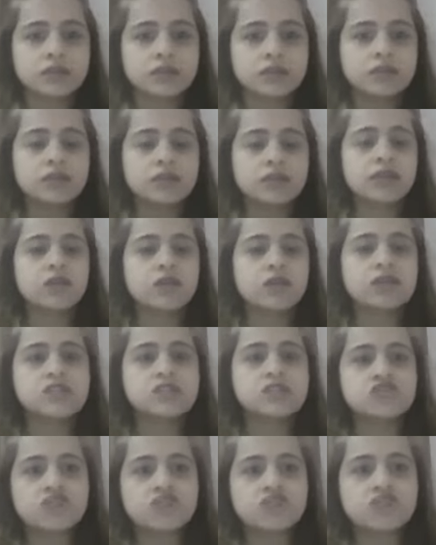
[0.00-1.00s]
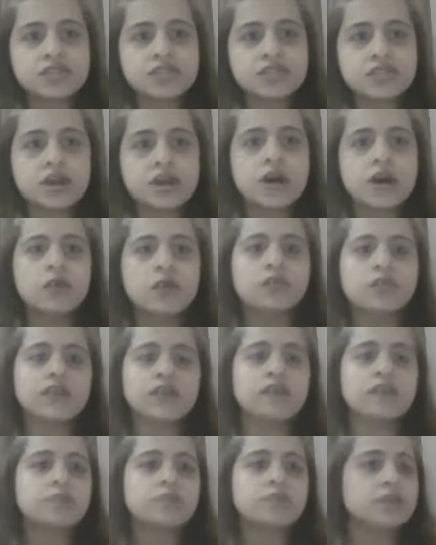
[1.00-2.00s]
They are really stressed out. They
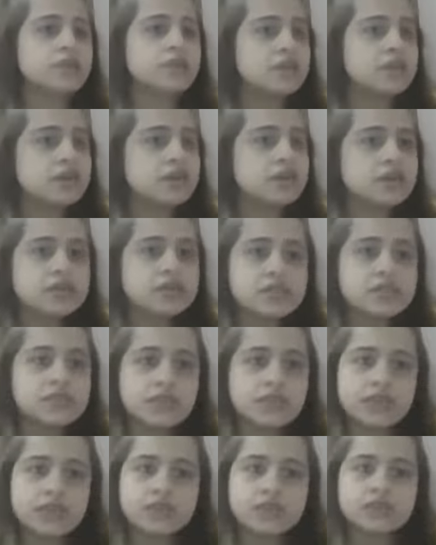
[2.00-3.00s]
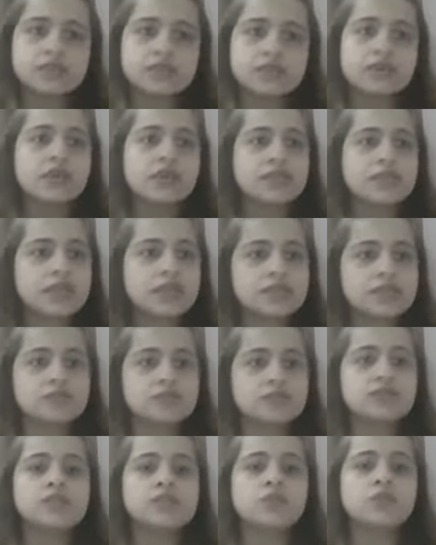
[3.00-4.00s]
are, maybe they are diseased. That's the
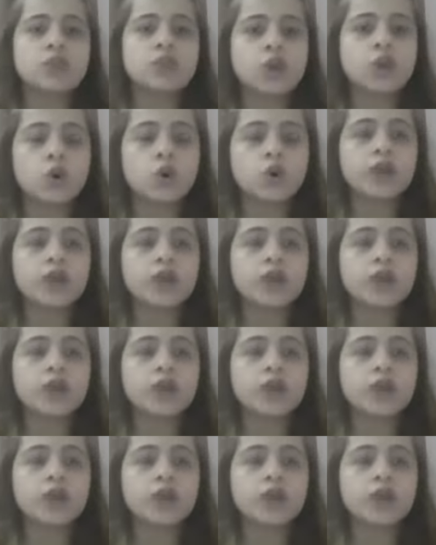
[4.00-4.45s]
reason we cook